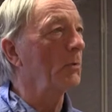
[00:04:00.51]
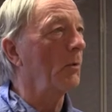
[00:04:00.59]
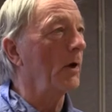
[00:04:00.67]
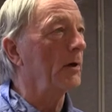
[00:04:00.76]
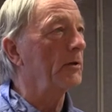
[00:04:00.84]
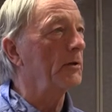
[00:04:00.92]
of
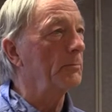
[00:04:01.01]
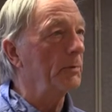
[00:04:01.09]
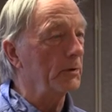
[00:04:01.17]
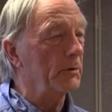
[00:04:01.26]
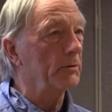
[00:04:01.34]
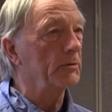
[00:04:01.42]
water to
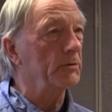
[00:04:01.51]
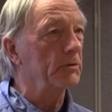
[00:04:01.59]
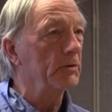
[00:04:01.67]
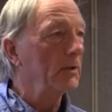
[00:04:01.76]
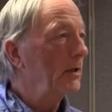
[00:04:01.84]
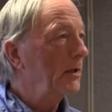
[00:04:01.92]

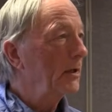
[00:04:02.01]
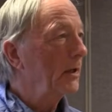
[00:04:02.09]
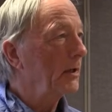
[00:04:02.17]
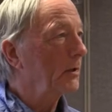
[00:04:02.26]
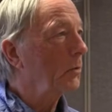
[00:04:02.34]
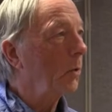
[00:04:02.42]
produce
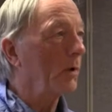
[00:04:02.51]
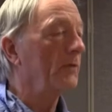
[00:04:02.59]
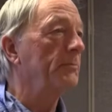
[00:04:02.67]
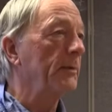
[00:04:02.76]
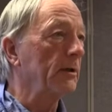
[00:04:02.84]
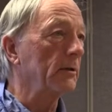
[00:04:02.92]
a quart
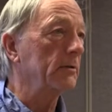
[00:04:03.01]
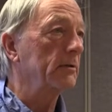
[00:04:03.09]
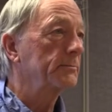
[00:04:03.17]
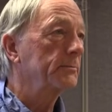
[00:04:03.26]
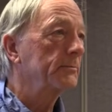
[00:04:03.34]
of milk.